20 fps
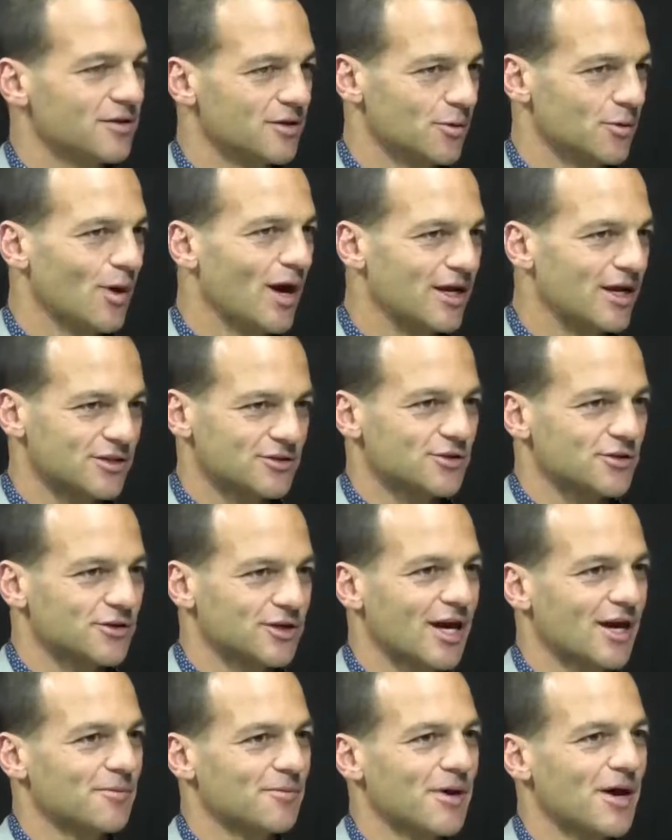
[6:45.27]
the way it
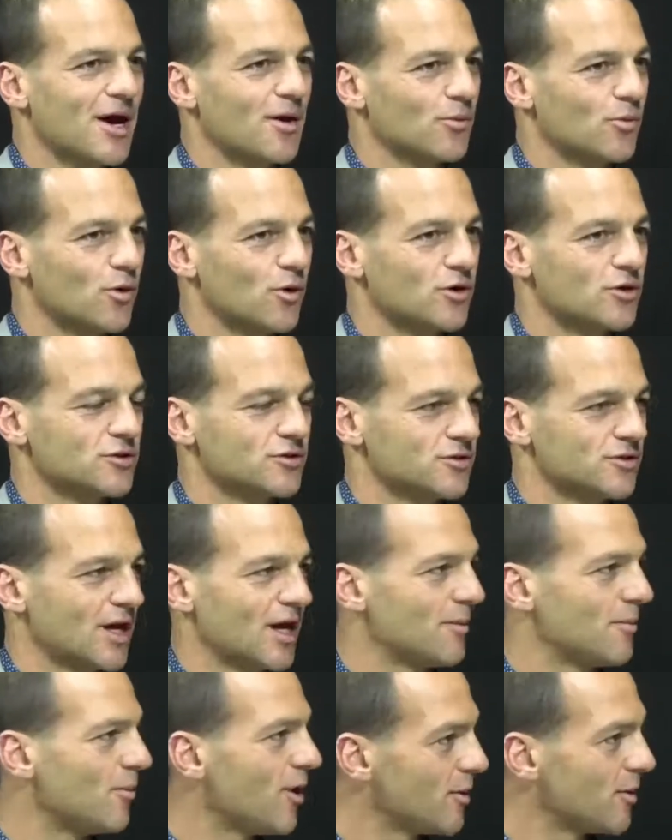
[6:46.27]
sort of came about was
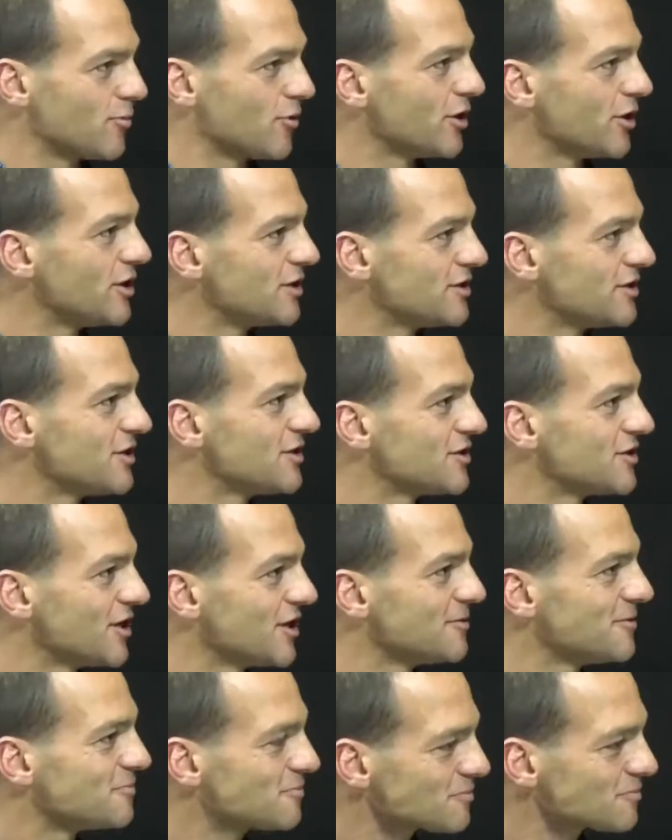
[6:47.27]
my
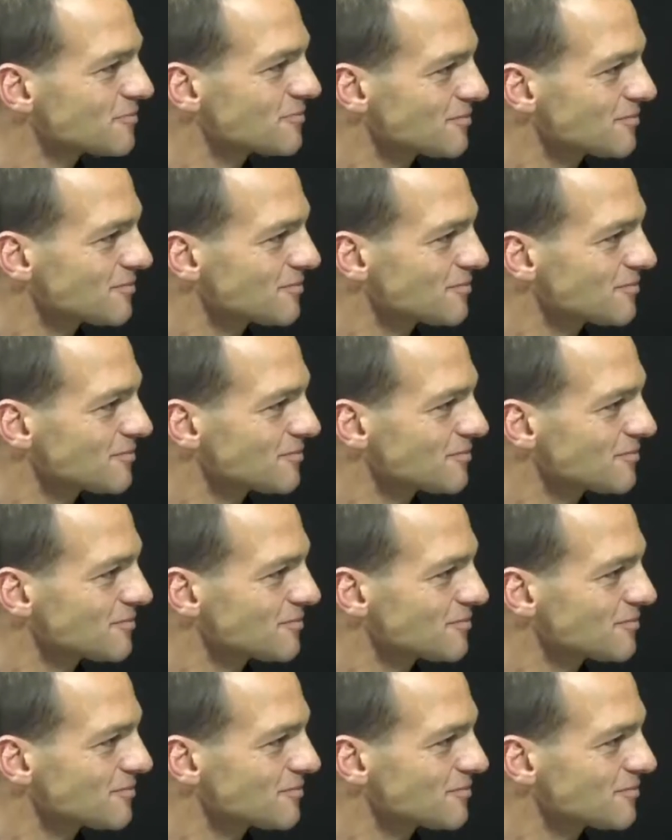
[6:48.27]
predecessor